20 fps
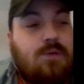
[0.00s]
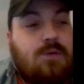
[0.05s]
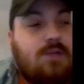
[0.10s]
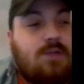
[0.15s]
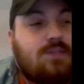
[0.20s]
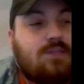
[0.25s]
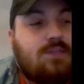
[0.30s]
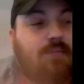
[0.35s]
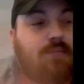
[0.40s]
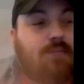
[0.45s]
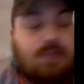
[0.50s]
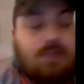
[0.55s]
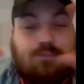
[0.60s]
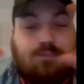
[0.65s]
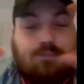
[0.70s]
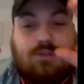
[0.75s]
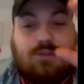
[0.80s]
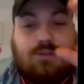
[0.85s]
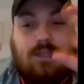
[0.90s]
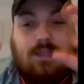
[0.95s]
interesting, but
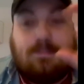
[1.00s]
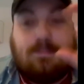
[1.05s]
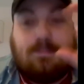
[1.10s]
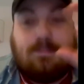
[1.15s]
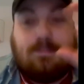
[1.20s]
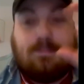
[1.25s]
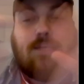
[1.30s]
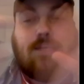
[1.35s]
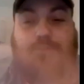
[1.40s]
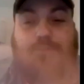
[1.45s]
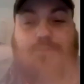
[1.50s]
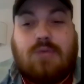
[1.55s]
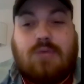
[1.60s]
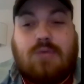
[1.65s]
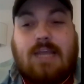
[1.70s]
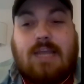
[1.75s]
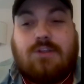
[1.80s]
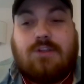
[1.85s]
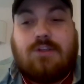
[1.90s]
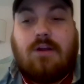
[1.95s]
he mixed it up
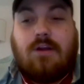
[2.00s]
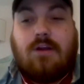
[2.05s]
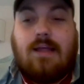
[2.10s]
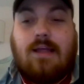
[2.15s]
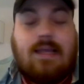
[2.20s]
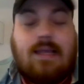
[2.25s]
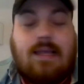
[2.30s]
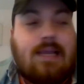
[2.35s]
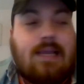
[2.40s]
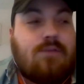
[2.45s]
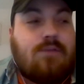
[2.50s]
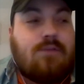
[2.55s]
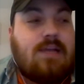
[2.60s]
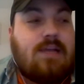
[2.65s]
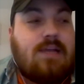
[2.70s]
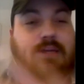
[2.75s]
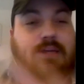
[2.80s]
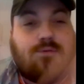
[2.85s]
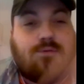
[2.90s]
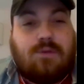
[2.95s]
together, kind of
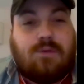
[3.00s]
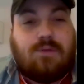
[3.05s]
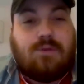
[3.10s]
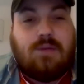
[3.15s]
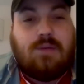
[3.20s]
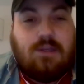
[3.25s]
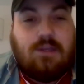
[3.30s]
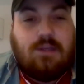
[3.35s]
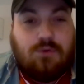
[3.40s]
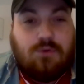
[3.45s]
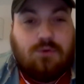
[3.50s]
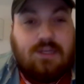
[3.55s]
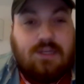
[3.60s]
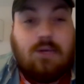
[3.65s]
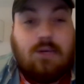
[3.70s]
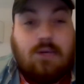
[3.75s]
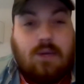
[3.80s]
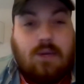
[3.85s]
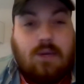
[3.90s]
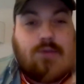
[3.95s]
like in a very
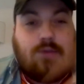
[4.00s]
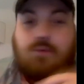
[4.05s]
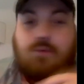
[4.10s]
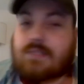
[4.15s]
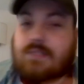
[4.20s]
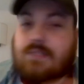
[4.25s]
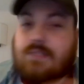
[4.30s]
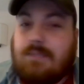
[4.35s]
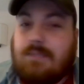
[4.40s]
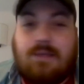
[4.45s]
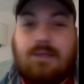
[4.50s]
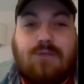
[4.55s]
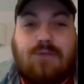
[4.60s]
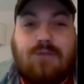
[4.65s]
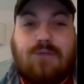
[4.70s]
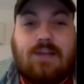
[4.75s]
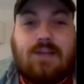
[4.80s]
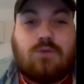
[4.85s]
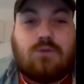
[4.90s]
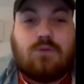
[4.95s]
unique way. You don't see many
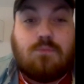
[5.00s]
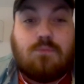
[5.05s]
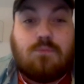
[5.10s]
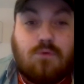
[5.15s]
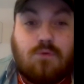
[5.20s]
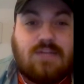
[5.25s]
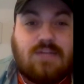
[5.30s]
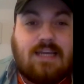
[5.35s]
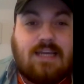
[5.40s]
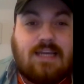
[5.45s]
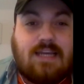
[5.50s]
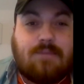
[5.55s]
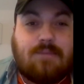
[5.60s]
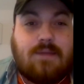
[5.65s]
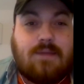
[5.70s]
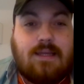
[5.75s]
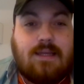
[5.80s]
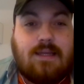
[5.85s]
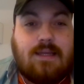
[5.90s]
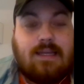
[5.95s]
fighters who moves like him.
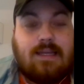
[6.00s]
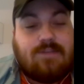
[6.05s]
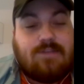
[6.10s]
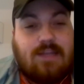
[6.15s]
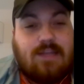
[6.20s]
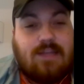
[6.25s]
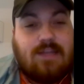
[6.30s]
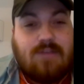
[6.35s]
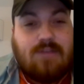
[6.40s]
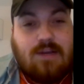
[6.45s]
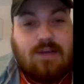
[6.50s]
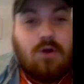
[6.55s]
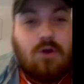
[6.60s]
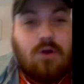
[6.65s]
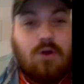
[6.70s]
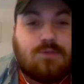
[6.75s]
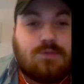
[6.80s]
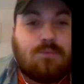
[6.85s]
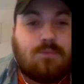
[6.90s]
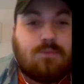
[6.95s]
He has kind of like
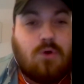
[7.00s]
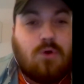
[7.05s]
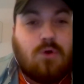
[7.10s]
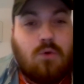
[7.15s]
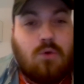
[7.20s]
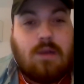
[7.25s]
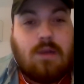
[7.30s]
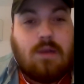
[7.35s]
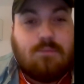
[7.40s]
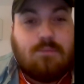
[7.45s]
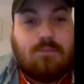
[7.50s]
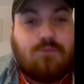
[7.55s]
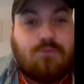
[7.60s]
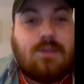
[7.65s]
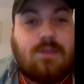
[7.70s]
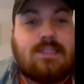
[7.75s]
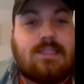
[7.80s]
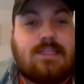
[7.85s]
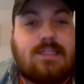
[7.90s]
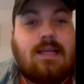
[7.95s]
some awkward
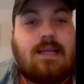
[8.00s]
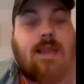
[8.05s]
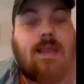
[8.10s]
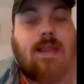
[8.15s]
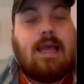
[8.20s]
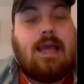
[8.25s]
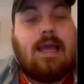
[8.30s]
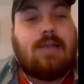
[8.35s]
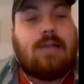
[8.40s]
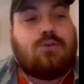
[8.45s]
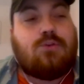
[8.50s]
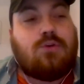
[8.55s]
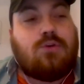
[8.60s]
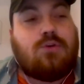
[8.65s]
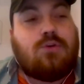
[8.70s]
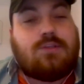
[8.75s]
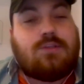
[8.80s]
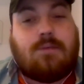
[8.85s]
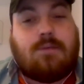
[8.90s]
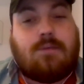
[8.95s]
movements and
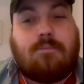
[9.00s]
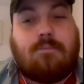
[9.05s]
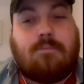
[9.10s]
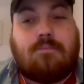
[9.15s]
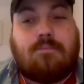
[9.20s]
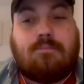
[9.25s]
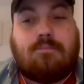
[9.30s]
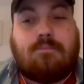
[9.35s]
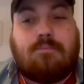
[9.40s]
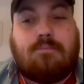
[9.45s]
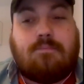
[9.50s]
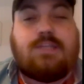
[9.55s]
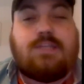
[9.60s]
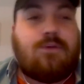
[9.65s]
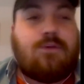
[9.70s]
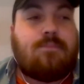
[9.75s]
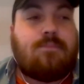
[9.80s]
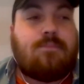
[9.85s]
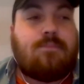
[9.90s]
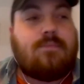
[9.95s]
took some bits
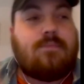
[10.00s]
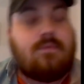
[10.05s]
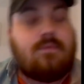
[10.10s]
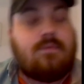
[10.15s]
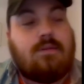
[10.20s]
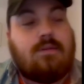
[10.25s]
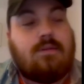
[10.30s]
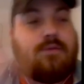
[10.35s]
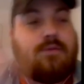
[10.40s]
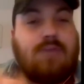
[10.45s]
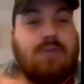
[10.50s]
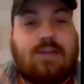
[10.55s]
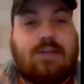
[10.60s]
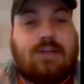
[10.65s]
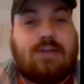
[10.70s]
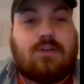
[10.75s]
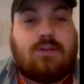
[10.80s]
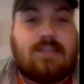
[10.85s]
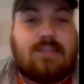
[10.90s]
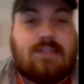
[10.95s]
from
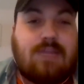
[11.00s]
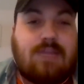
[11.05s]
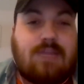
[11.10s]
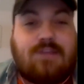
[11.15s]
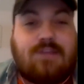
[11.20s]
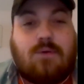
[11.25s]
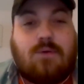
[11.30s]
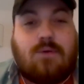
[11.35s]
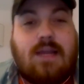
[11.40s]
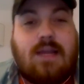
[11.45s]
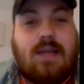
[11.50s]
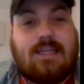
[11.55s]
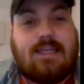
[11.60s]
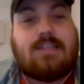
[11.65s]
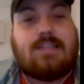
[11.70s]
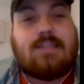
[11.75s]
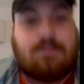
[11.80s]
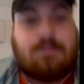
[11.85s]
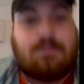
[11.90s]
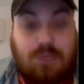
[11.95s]
fighters left and right.
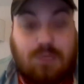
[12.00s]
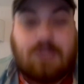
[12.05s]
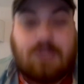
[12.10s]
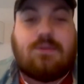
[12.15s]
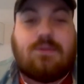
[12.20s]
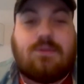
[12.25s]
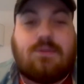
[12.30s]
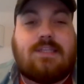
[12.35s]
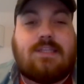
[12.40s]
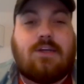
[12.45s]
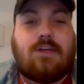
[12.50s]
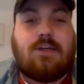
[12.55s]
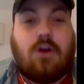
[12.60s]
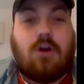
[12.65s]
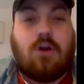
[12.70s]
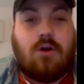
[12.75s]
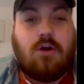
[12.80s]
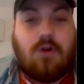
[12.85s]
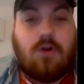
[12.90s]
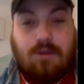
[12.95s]
It's pretty interesting
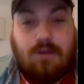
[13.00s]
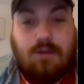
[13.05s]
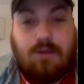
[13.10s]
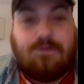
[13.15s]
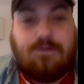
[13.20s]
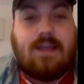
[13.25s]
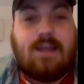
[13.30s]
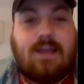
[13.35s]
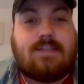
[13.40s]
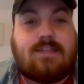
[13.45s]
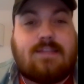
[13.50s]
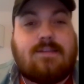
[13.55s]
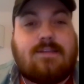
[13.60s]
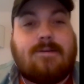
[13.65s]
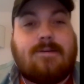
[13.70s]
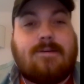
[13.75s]
how he fights.